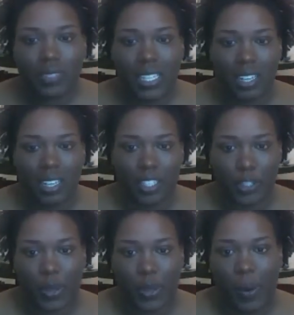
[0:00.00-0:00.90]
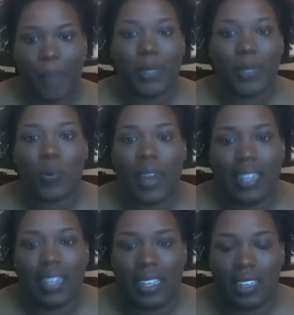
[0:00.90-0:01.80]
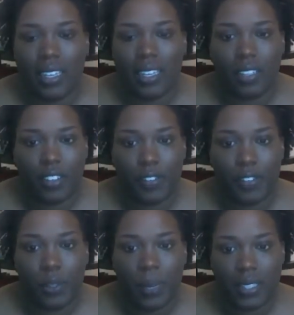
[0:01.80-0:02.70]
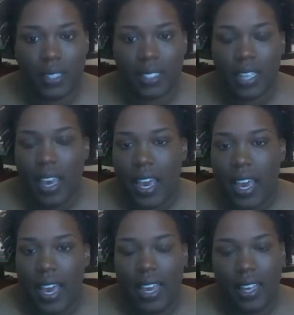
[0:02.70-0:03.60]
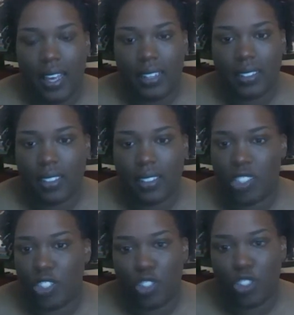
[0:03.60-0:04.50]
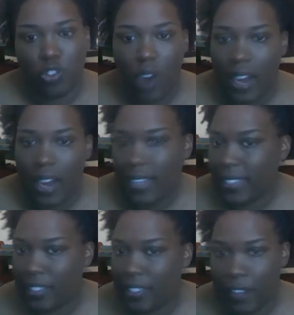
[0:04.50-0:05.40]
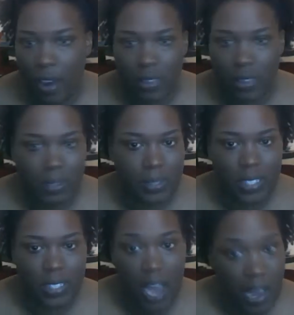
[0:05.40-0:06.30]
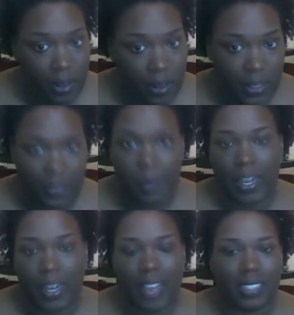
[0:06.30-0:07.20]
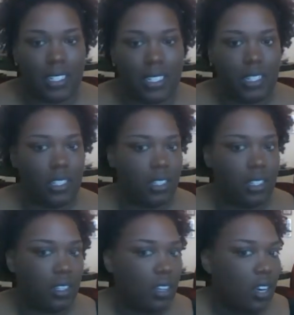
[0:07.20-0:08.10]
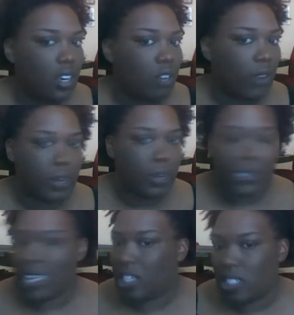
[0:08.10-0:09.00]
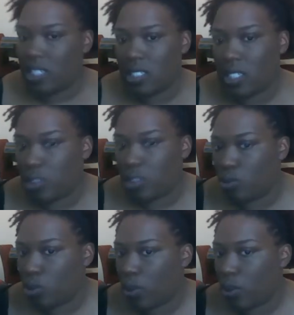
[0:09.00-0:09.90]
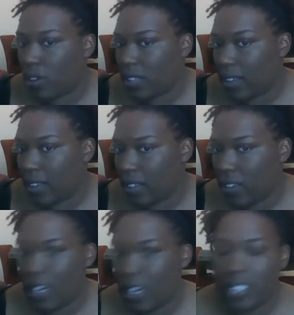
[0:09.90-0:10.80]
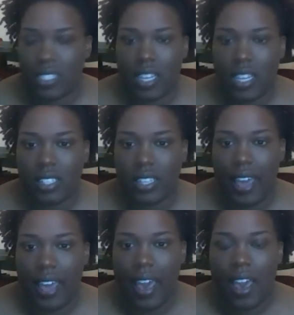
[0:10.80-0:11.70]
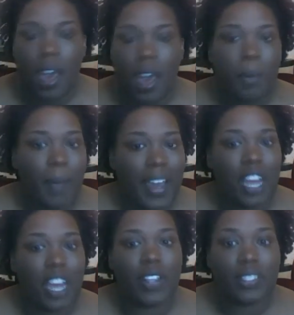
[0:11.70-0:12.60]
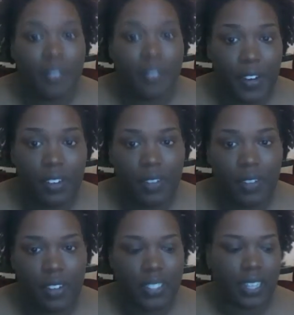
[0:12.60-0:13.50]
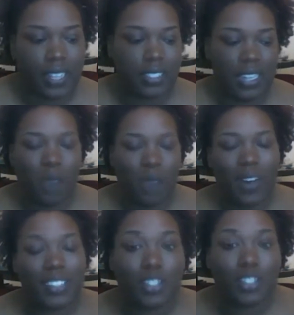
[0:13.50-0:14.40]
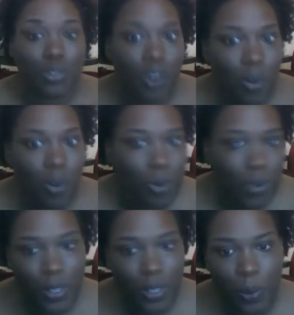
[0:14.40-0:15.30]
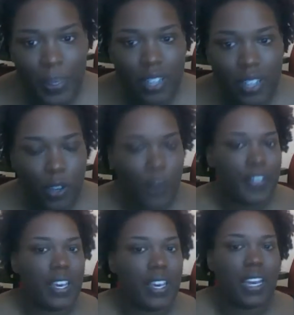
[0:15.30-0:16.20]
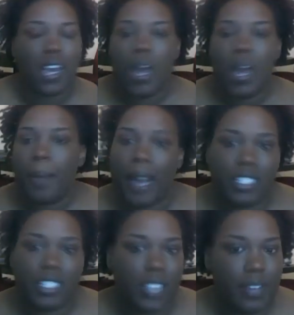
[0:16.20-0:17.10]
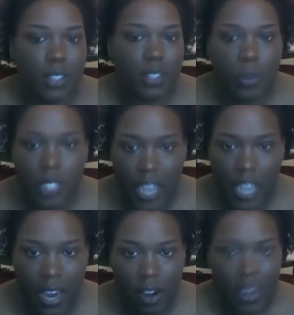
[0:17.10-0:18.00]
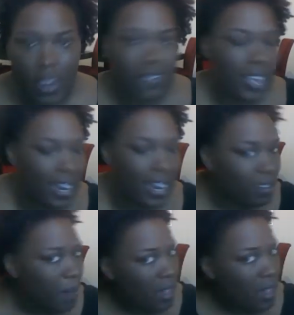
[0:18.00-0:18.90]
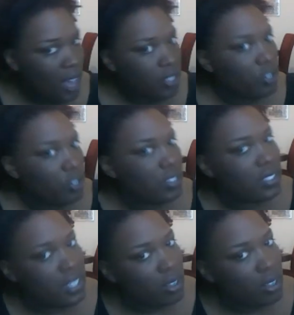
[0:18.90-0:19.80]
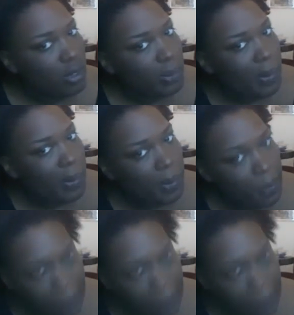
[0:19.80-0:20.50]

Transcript: and I'll let you know. I'm in a wedding in a few months, and just trying to figure out some styles. If anybody has any recommendations, any tutorials out there that I should take a look at. But my hair is very, very dense, and I wanted to do the whole, you know, pin curl thing, but I just have so much hair, and the end of my locks aren't sealed, blah, blah, blah, blah,